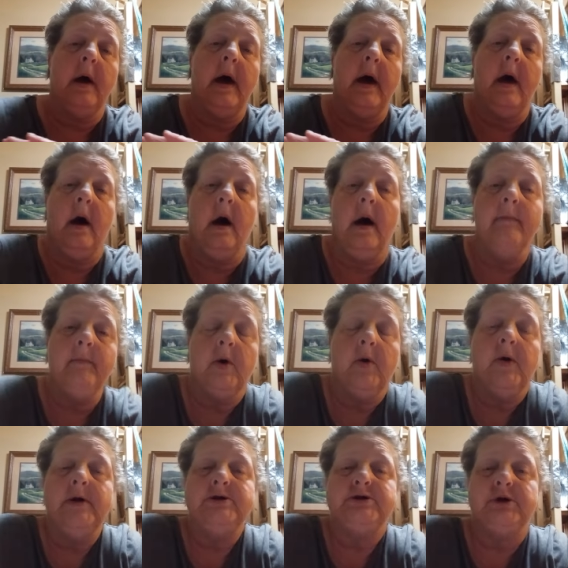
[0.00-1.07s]
I'm
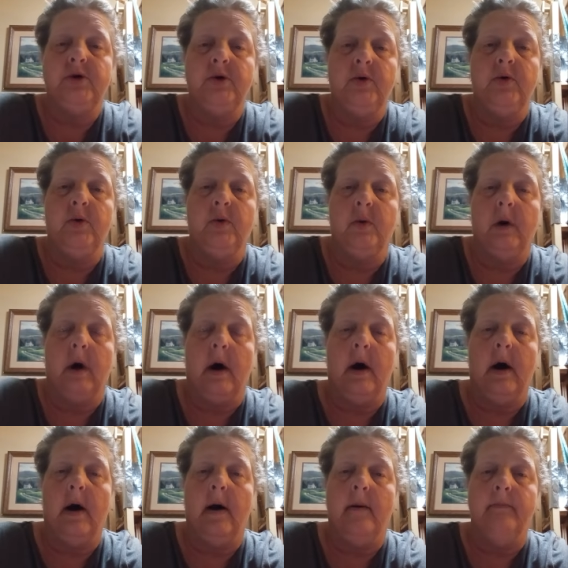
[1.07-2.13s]
going to.
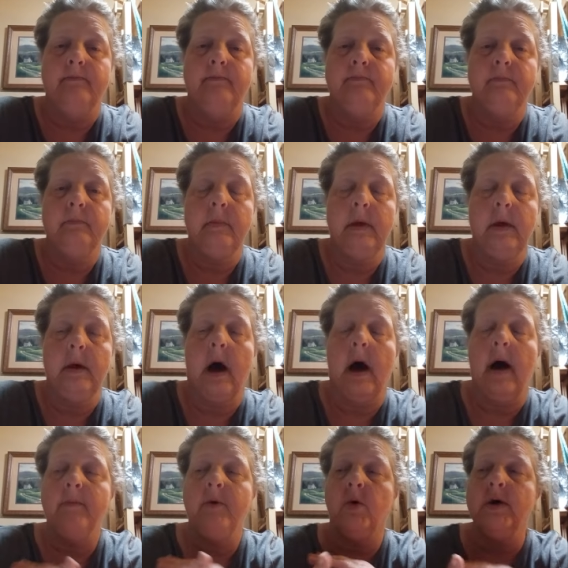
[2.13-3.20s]
Um,
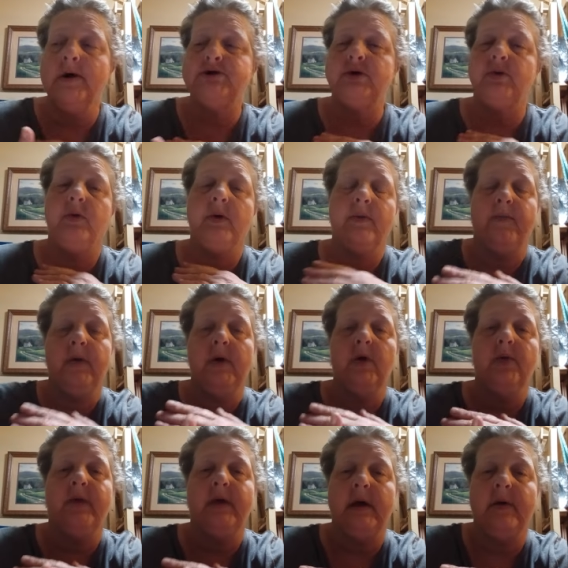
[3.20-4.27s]
I'm going to
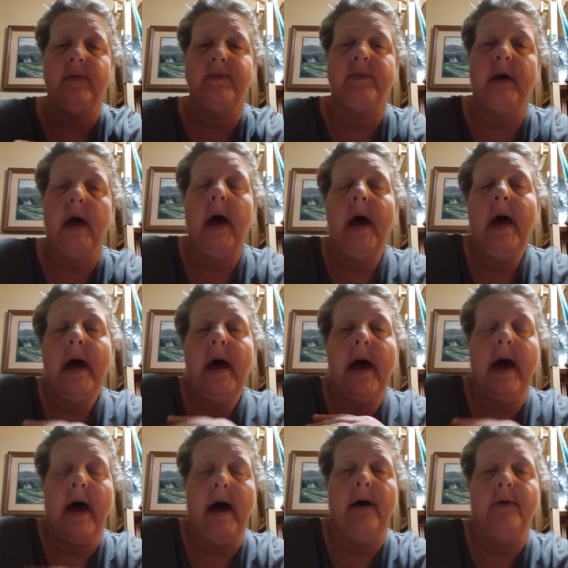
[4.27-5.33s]
review this
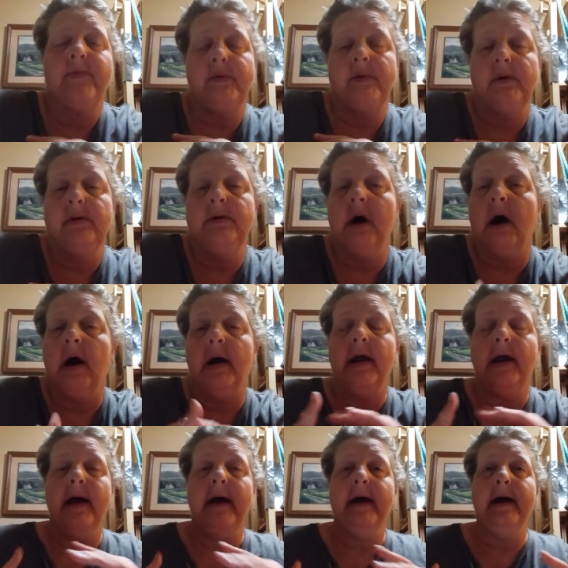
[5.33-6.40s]
as not
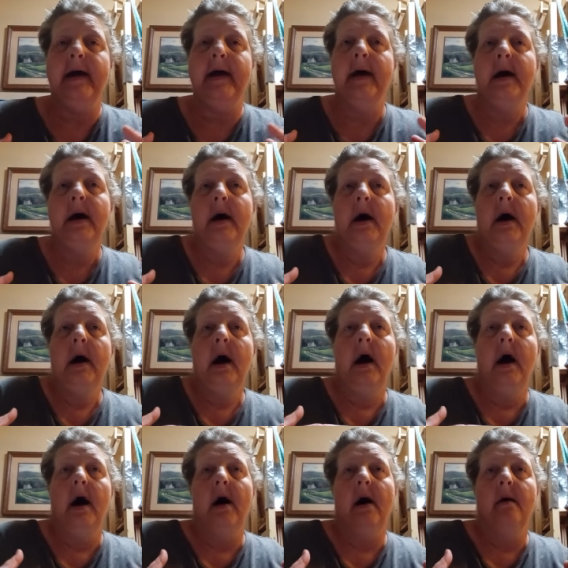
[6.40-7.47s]
a
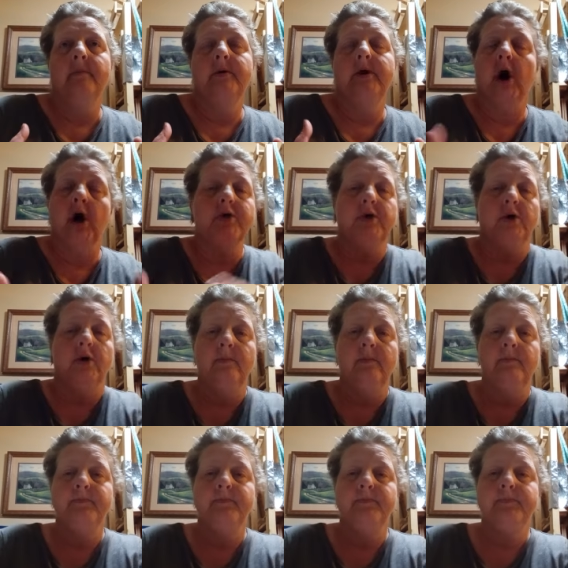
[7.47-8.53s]
um, gardener
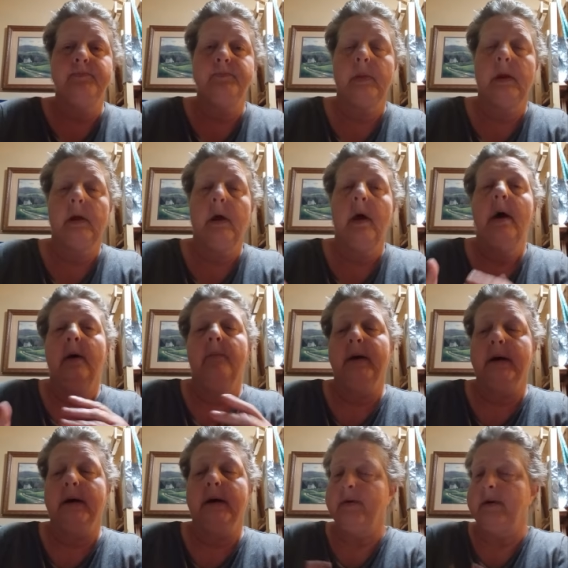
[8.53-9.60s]

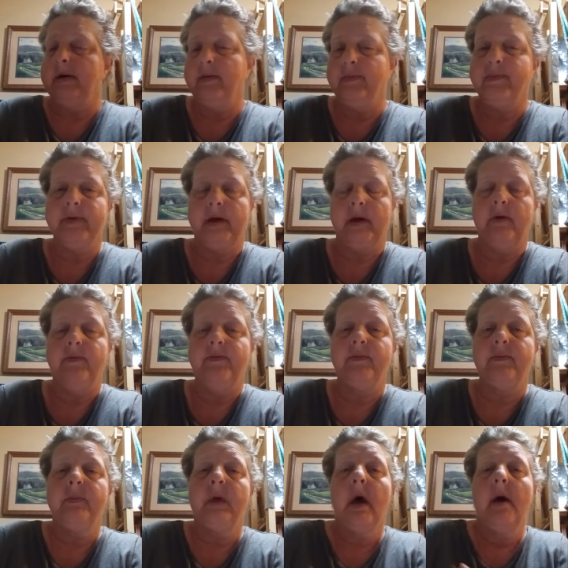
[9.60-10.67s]
because it is
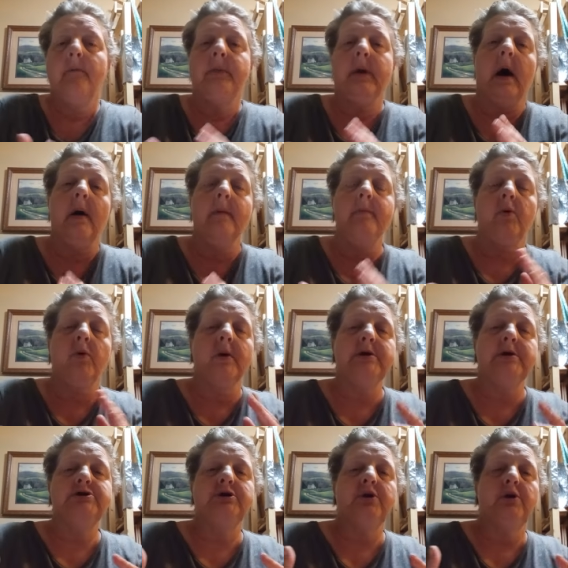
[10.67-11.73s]
seeds, but I'm
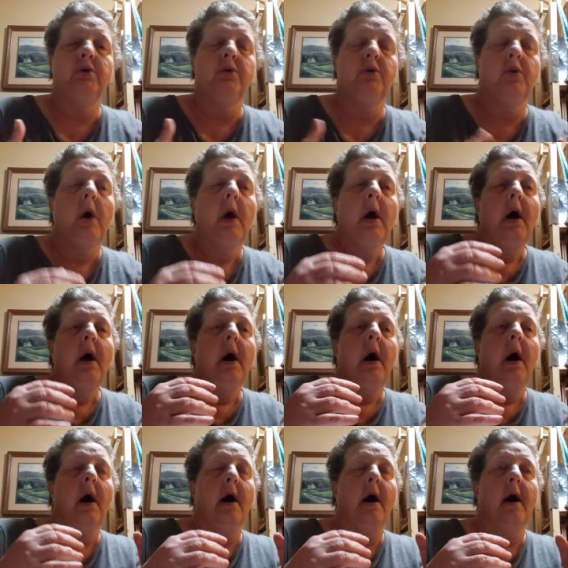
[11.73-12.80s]
going to
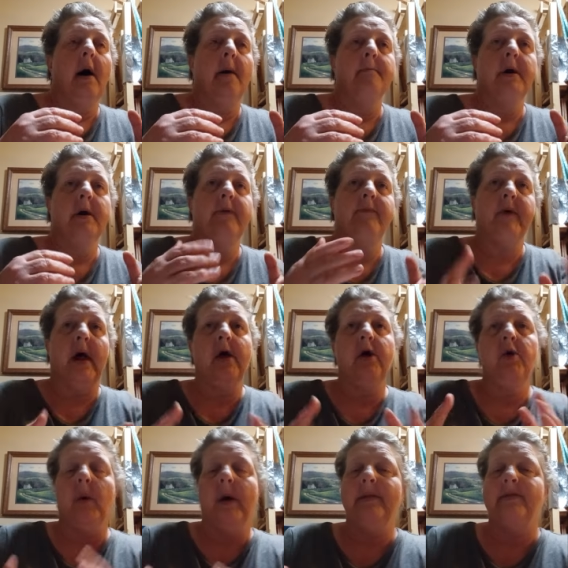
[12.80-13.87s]
um,
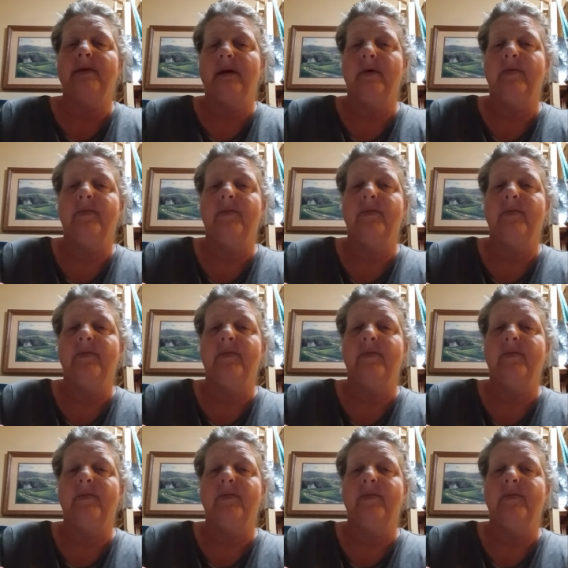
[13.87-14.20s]
evaluate this